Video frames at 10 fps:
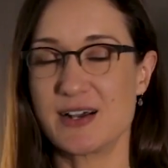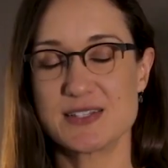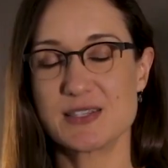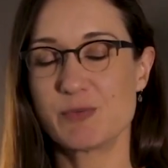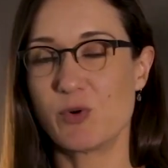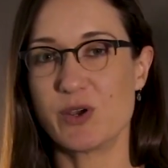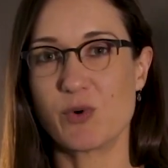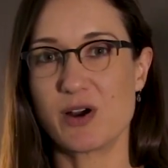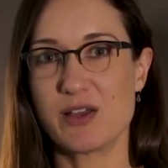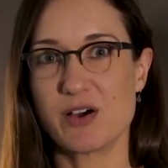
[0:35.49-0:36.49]
got to the point
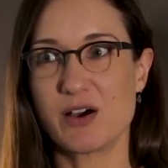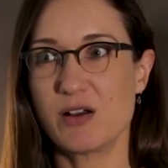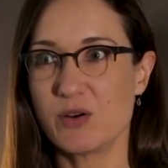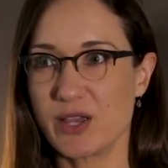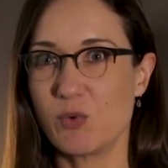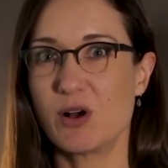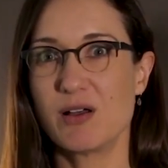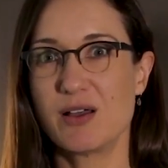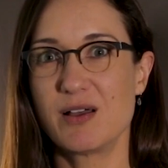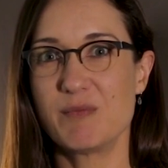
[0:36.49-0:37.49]
where I thought, okay, well,
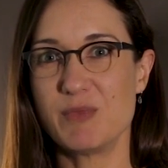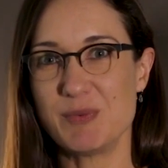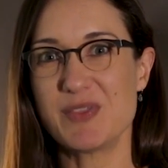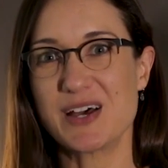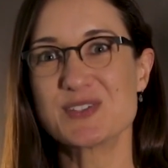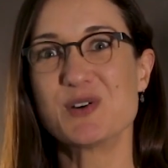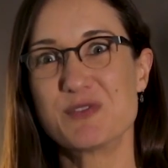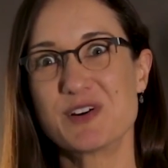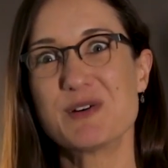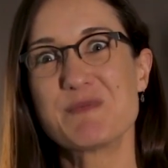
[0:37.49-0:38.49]
maybe that's
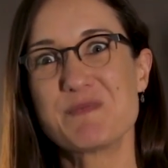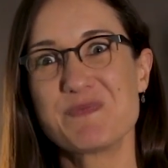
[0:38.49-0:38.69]
over.